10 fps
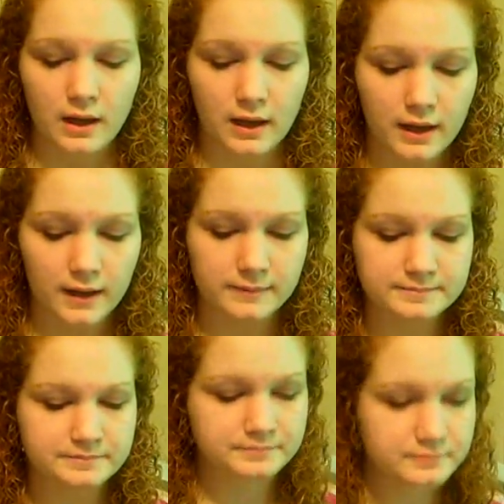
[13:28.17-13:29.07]

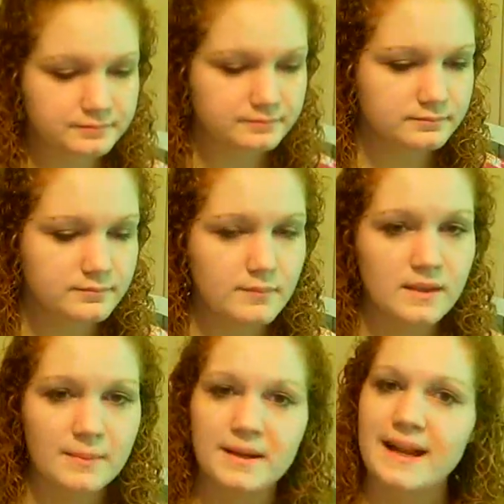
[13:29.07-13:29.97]

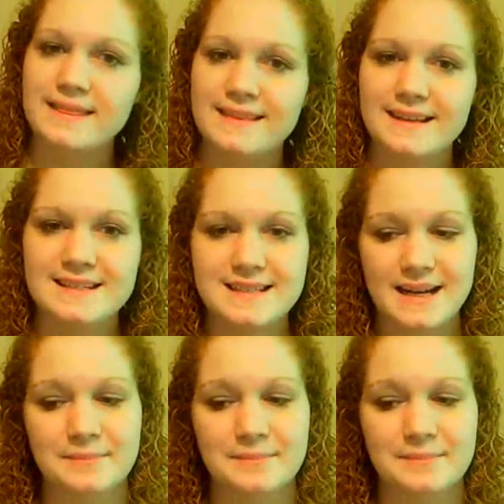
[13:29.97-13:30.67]
But I think that is it.